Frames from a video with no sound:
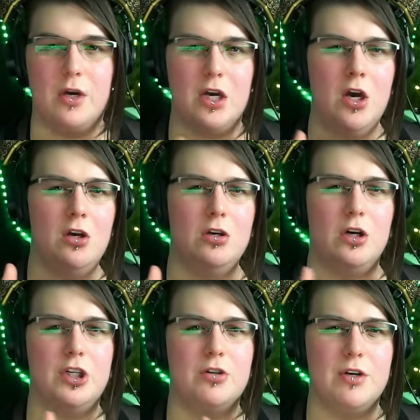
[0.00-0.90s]
going,
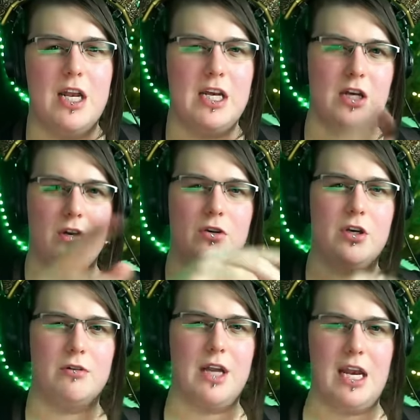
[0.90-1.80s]
huh, you're an idiot. No,
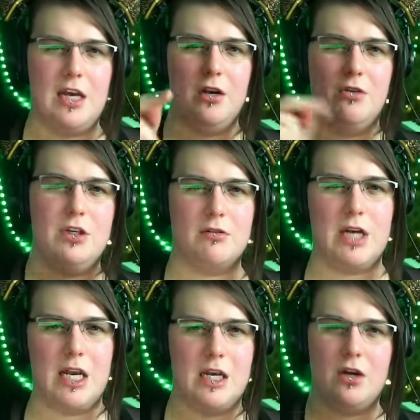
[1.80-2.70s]
you're an idiot. No, you're
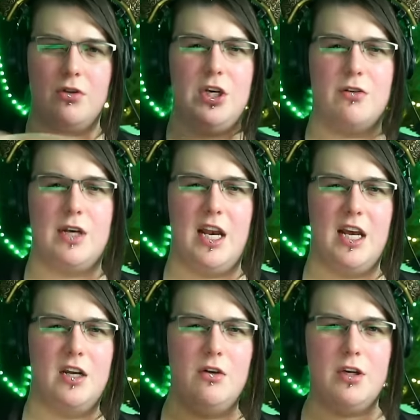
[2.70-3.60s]
an idiot. No, you're an
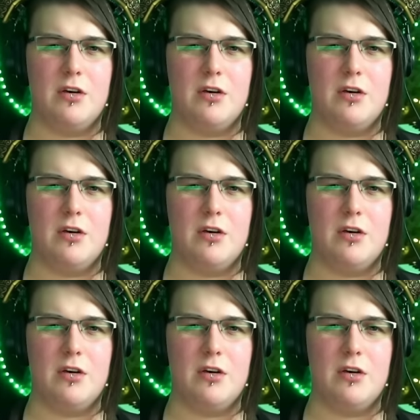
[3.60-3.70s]
idiot. No,